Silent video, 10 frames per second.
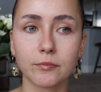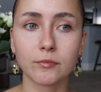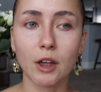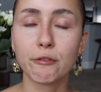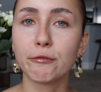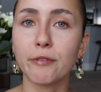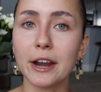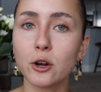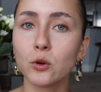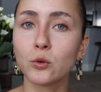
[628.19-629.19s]

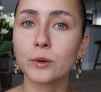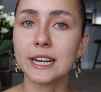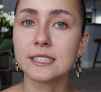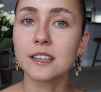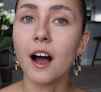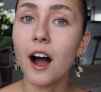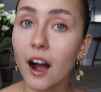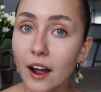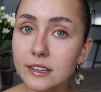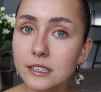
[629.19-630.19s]
Phyto Greens
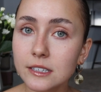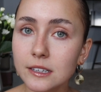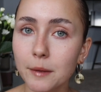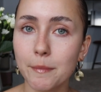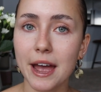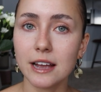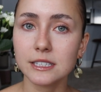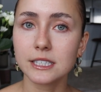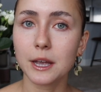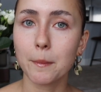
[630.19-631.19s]
Hot
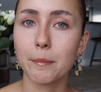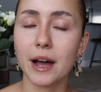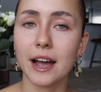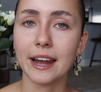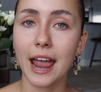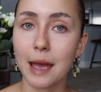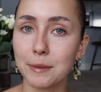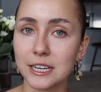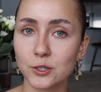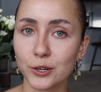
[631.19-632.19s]
Mask by
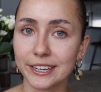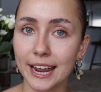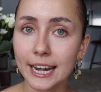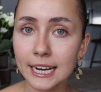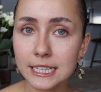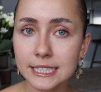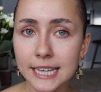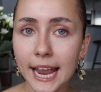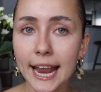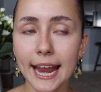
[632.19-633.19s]
Eminence Organics,
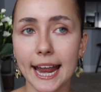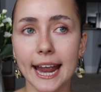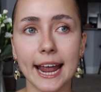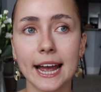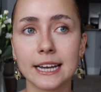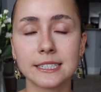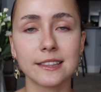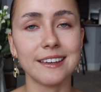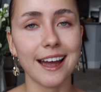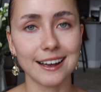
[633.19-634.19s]
and
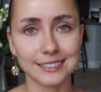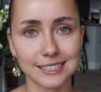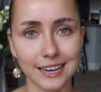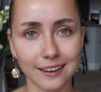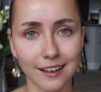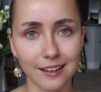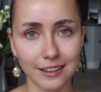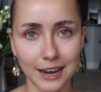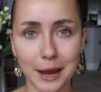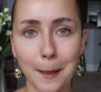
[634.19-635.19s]
the Aztec
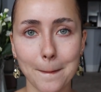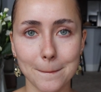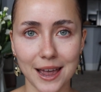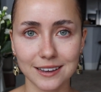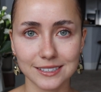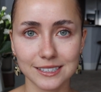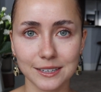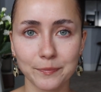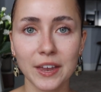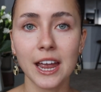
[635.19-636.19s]
Clay Mask.